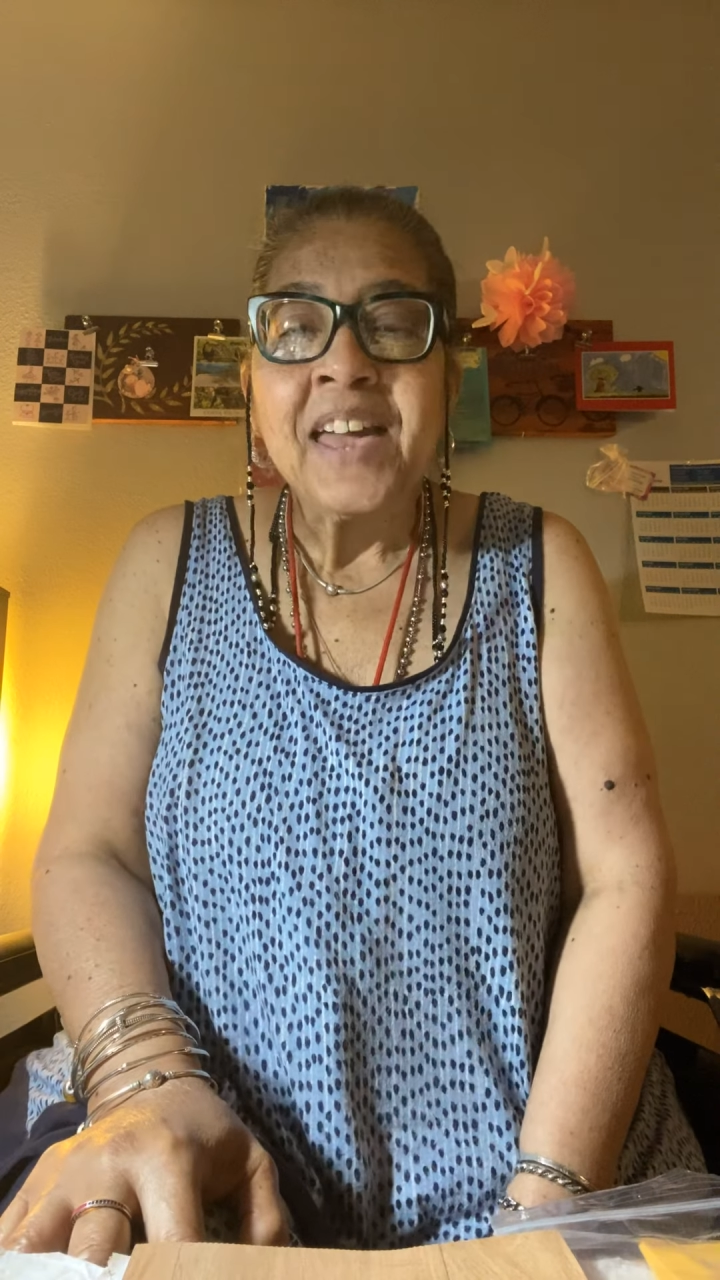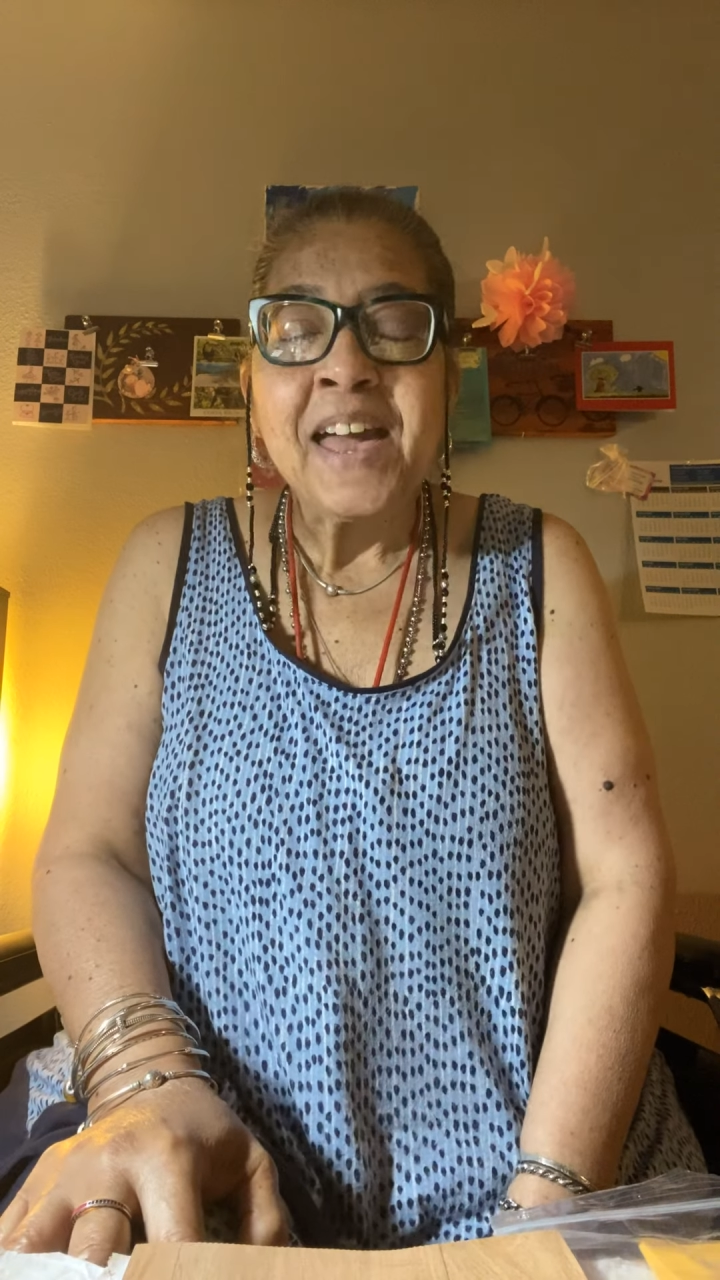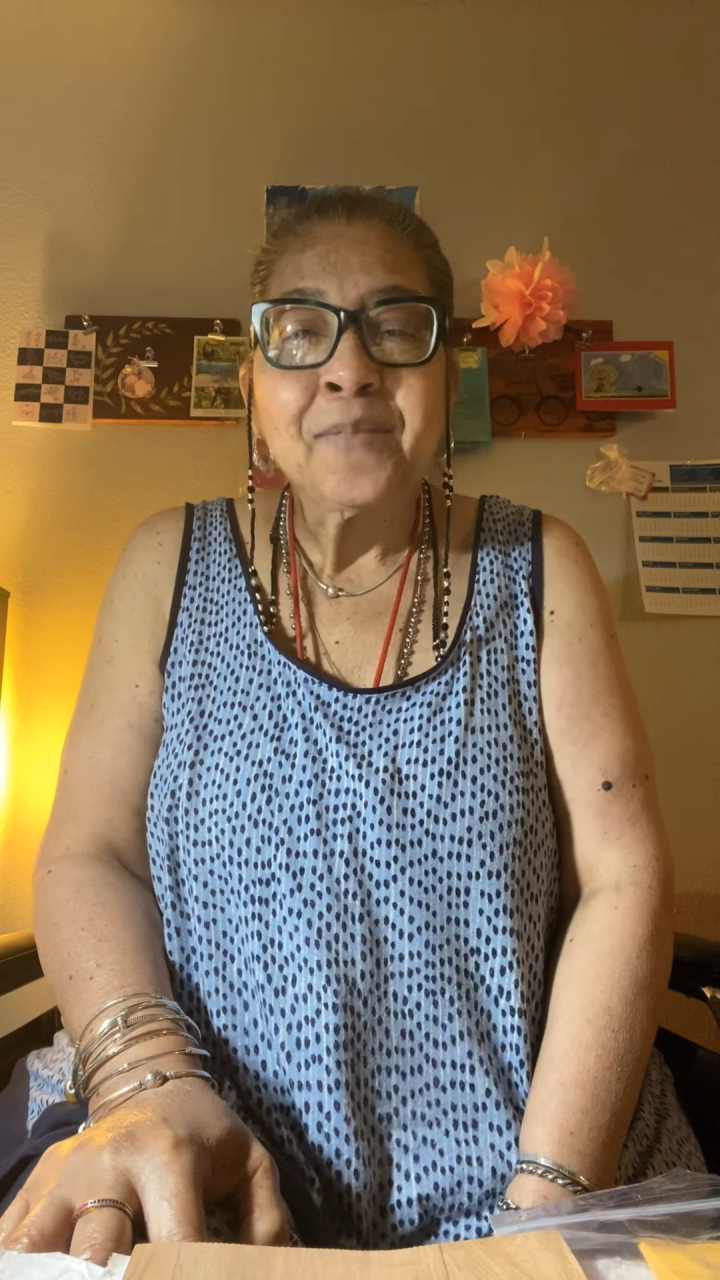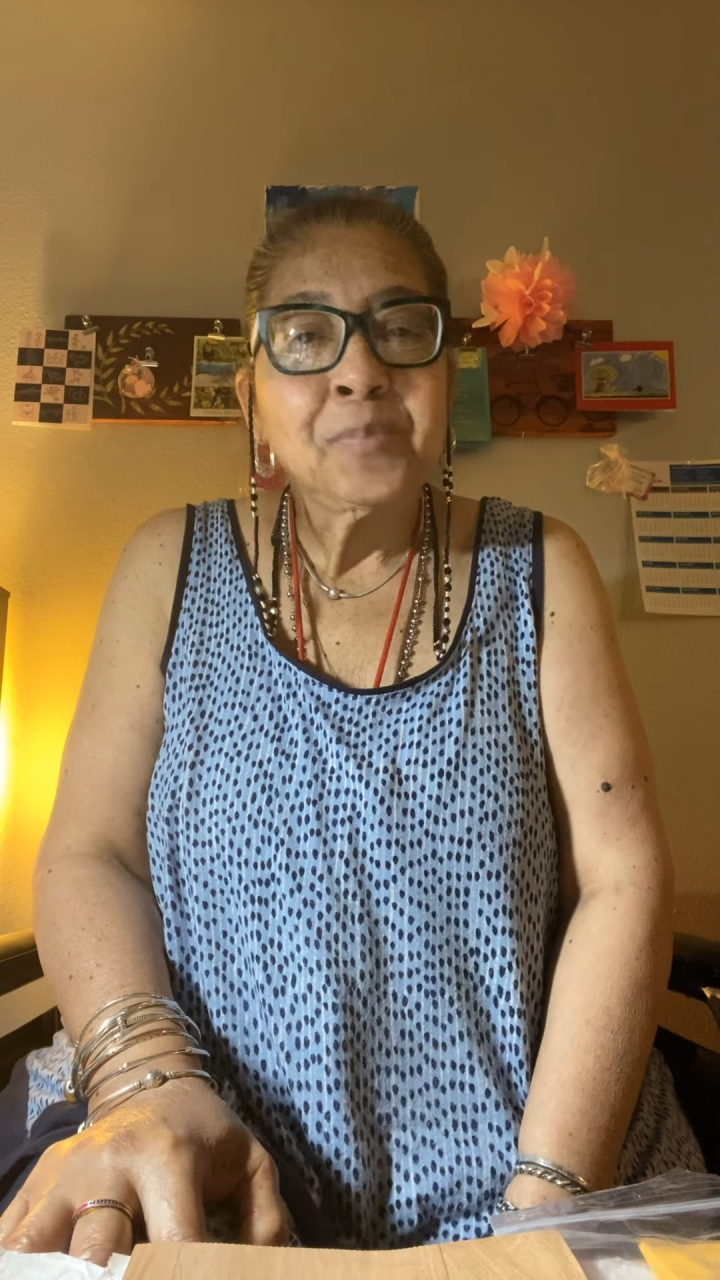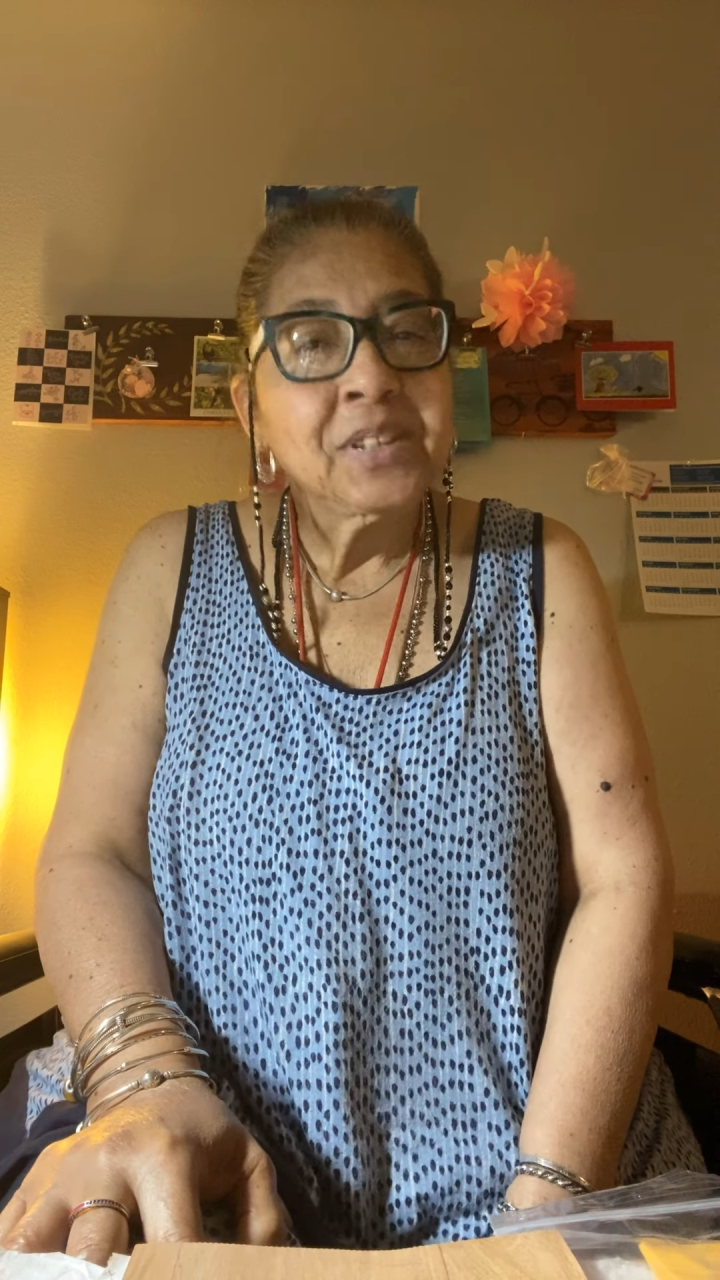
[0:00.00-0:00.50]

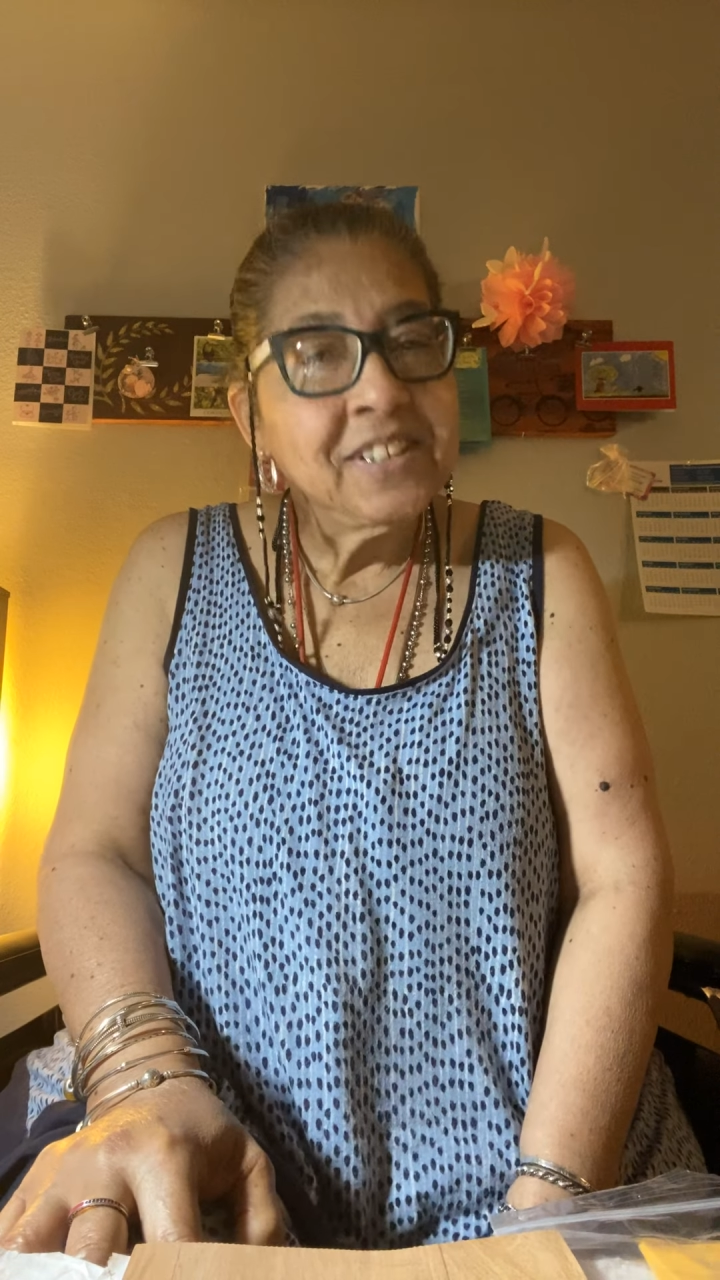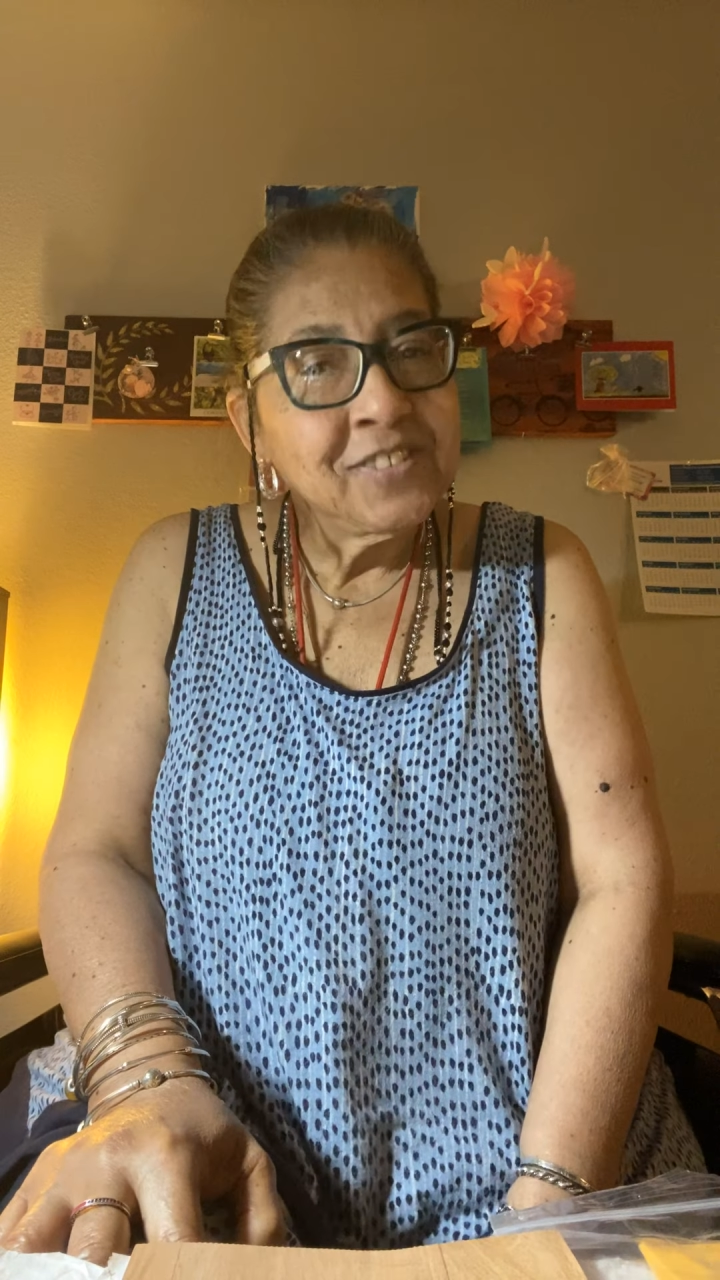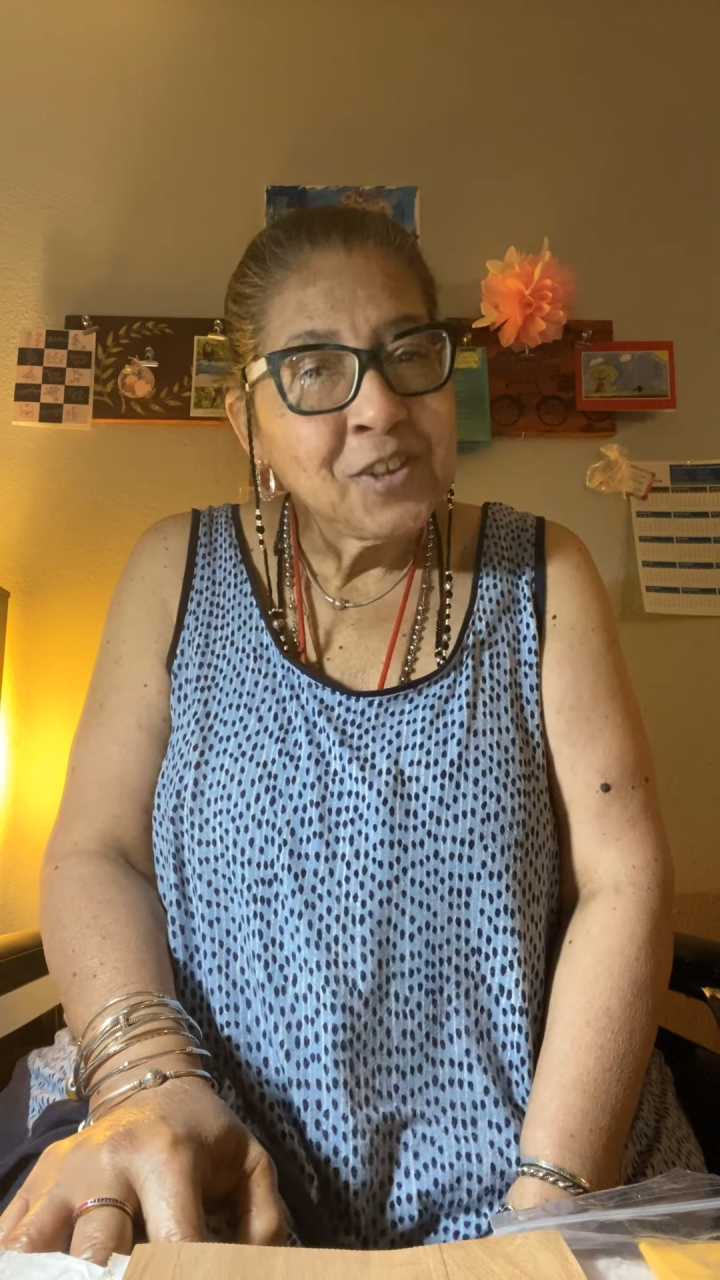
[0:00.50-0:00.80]
And please